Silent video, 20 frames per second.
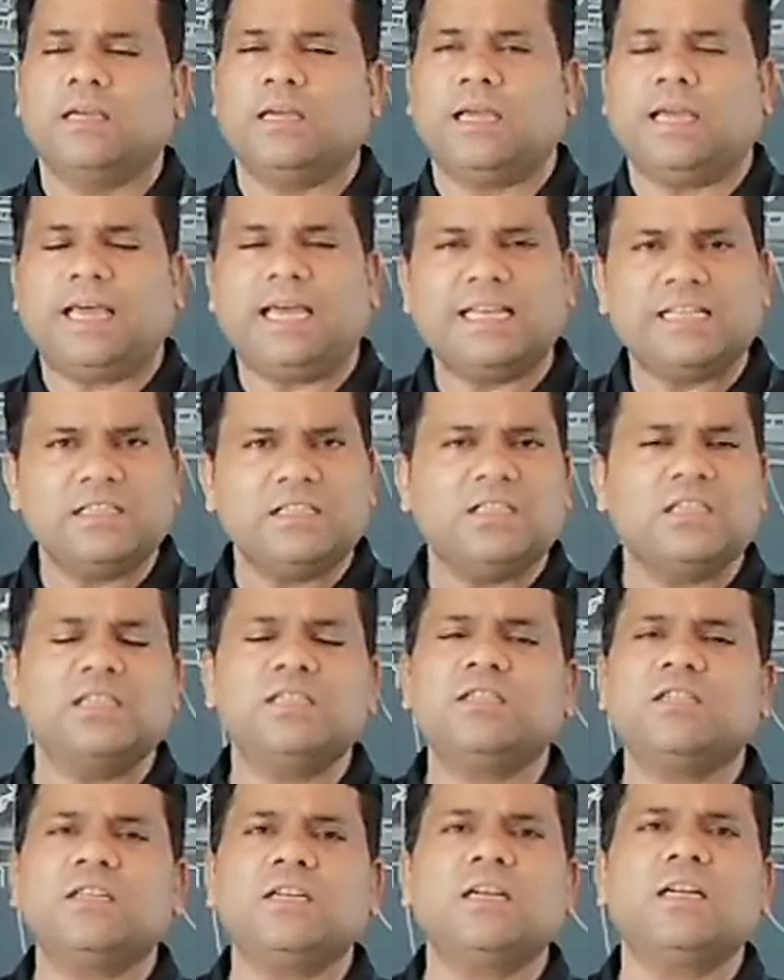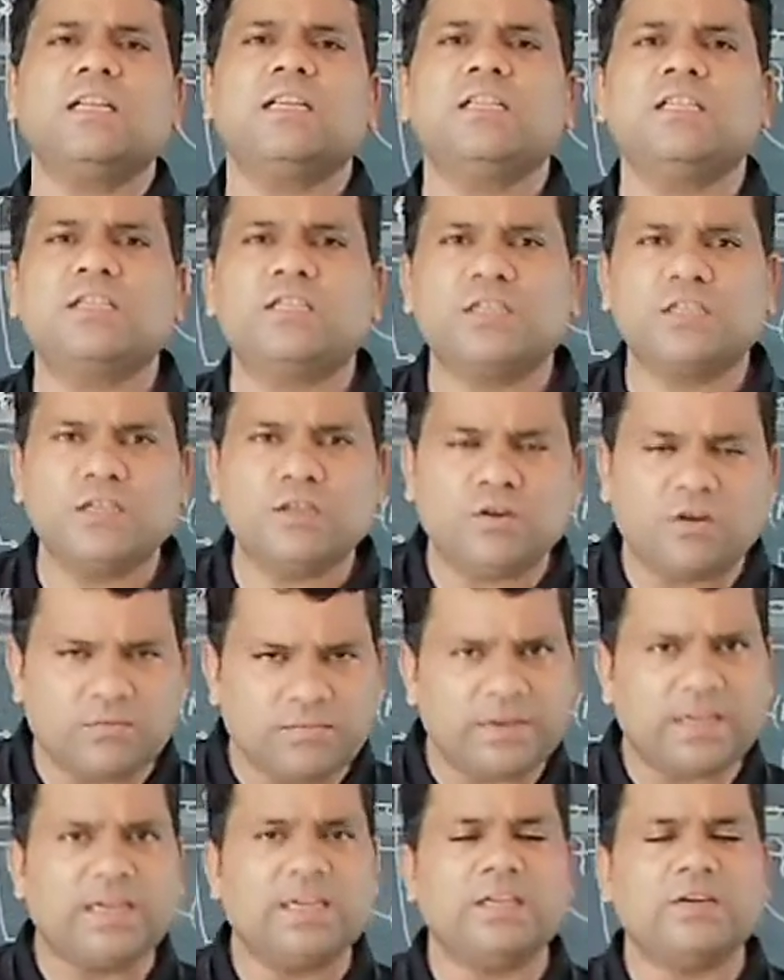ancestral history of
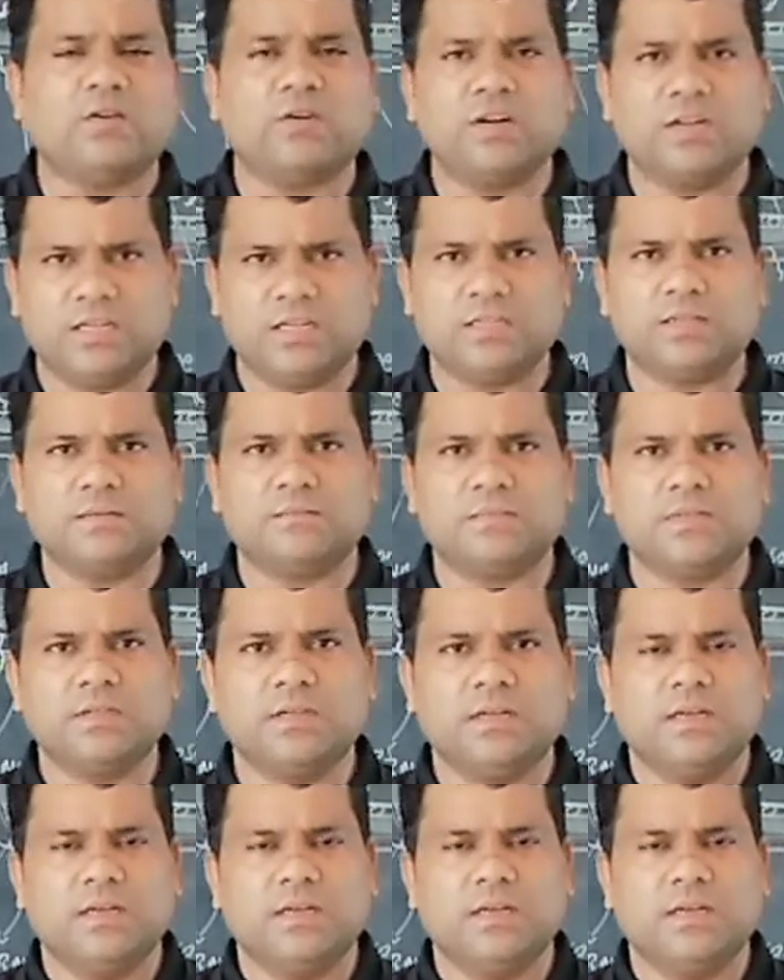any organisms,